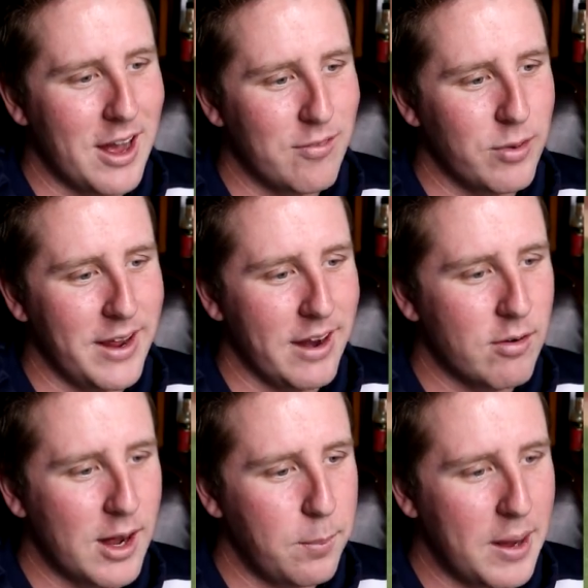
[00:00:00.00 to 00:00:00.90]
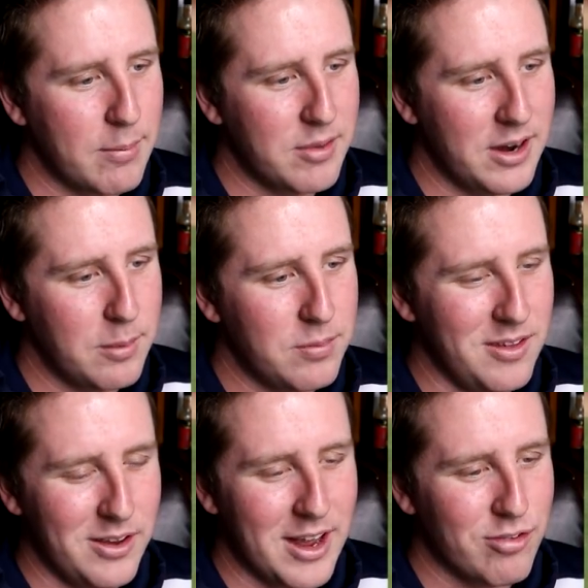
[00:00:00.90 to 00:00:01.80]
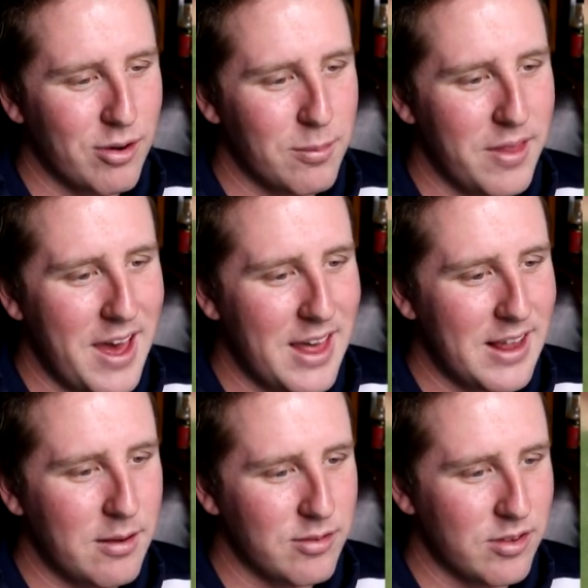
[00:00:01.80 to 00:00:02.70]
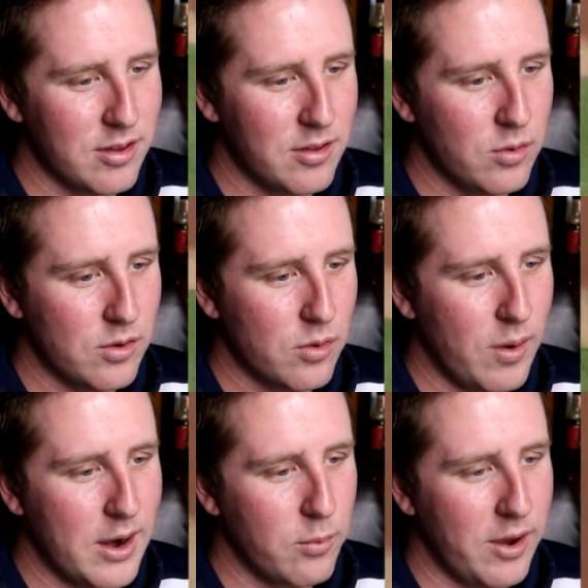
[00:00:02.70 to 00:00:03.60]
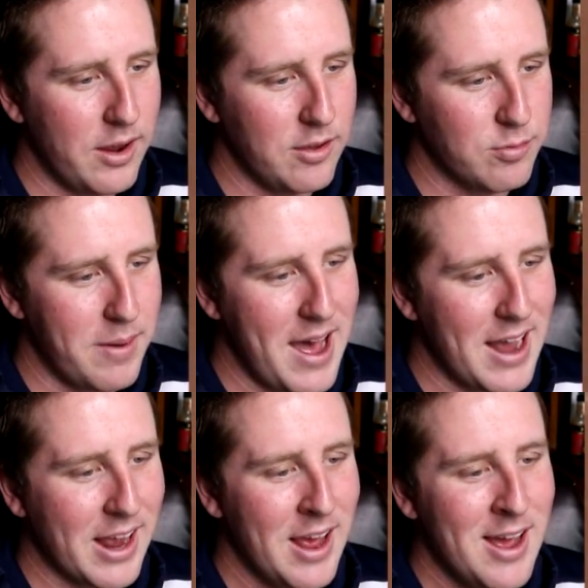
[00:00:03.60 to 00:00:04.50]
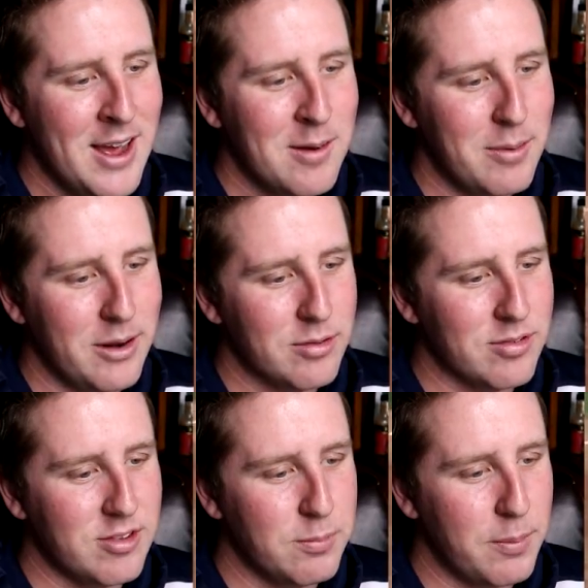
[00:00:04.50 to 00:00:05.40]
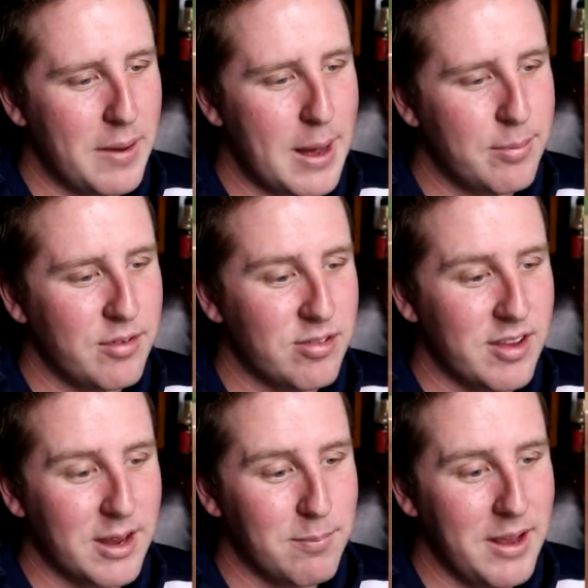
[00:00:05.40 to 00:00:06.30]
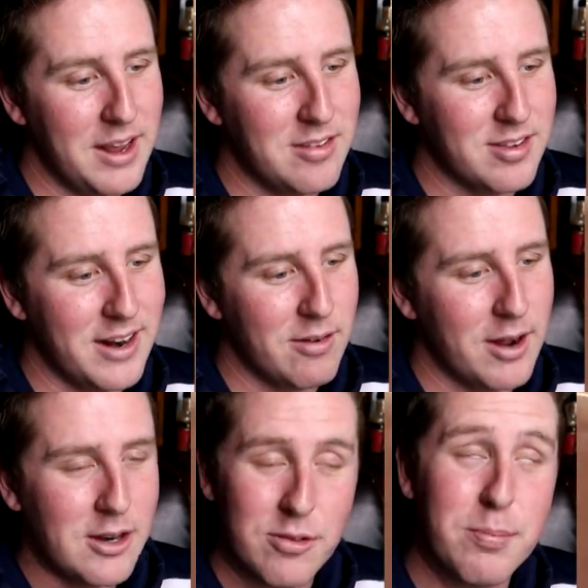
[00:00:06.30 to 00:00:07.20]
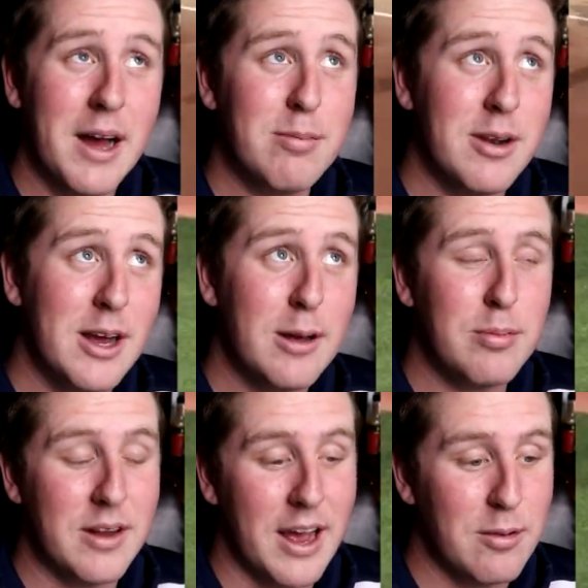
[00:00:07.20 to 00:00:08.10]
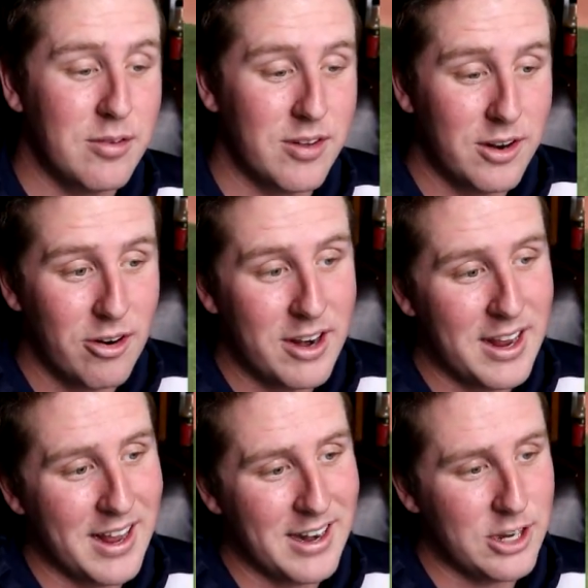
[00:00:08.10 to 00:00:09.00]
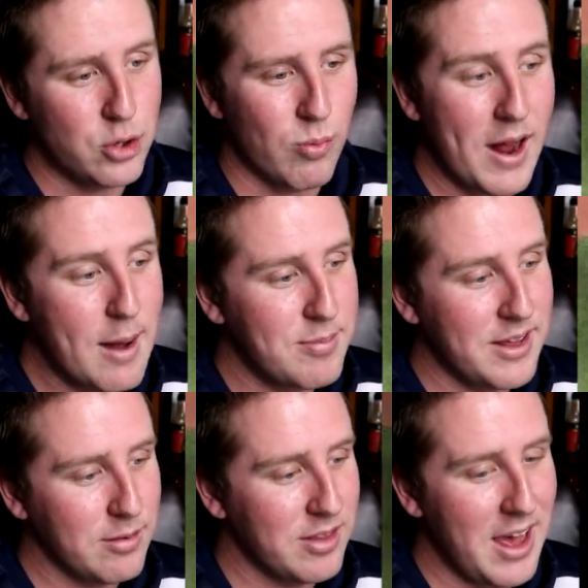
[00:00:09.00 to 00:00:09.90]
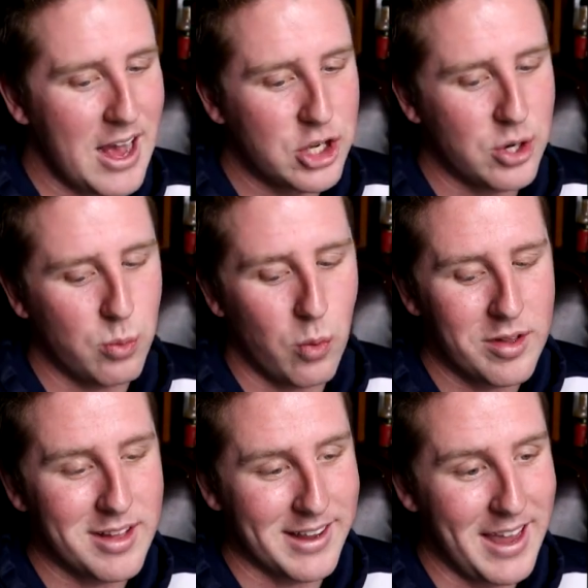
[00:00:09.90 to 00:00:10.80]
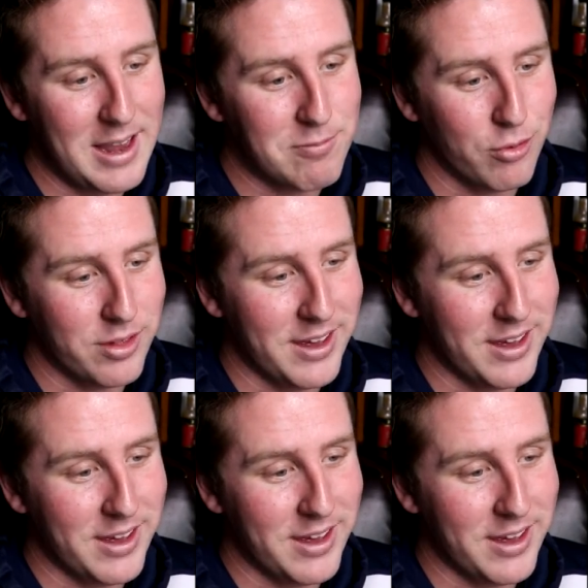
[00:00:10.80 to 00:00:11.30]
off when A-Rod popped it up. Do you guys remember that? That was a quite a ways back. But it was a simple pop to second base, and A-Rod just popped it up. The guy was under it, and he dropped it. It actually won the game for the